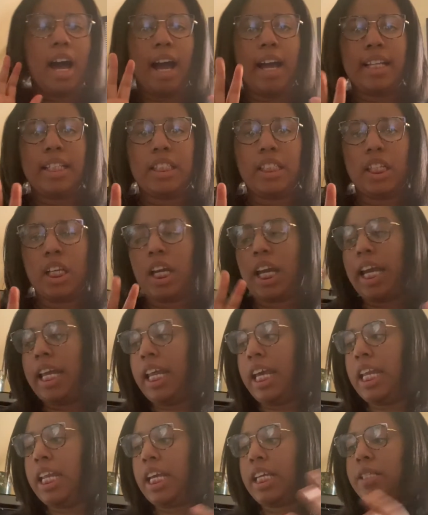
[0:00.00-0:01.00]
I took an
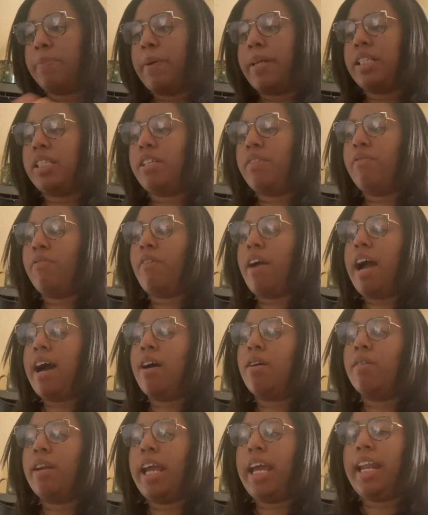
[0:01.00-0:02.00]
inexpensive
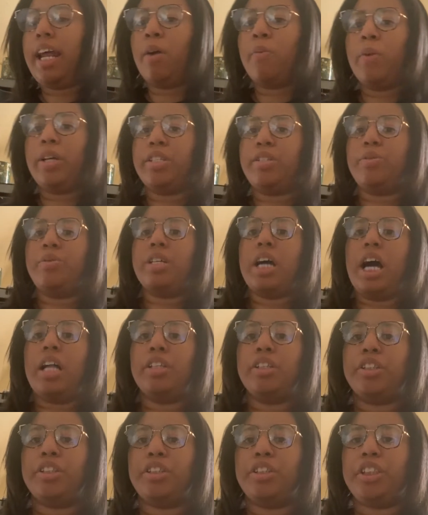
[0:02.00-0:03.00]
route and I went to
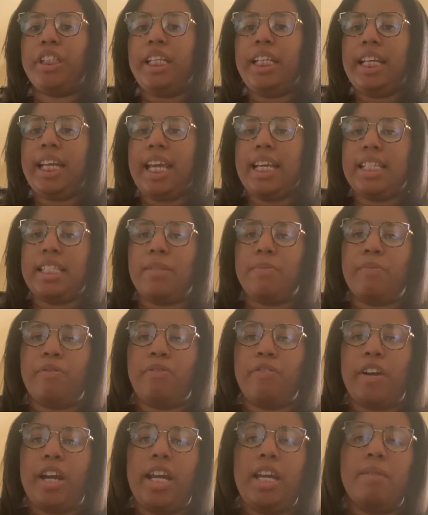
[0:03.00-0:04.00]
Dollar Tree to get some
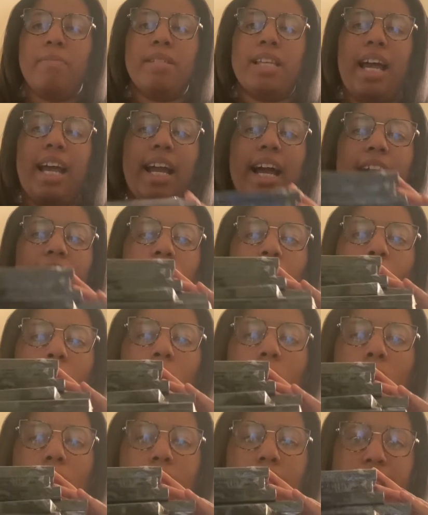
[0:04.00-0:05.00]
frames. I got
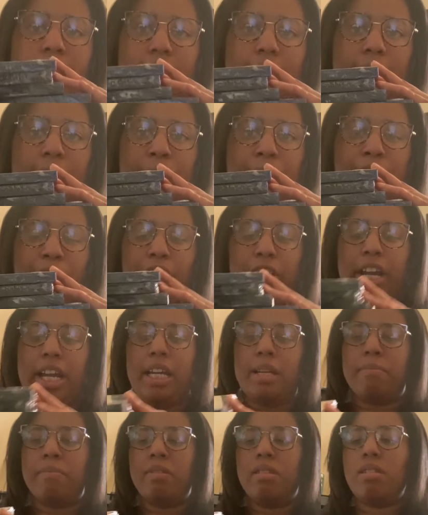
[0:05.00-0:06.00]
all the same
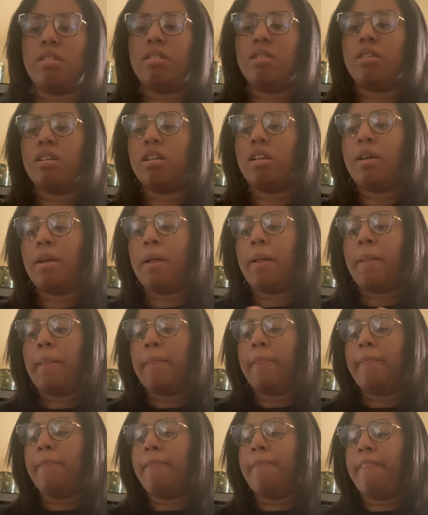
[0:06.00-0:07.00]
frames
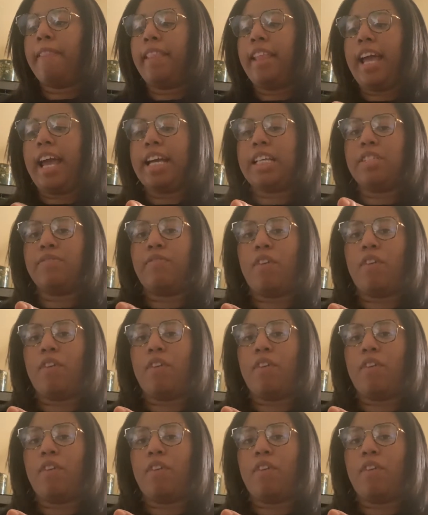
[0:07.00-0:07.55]
as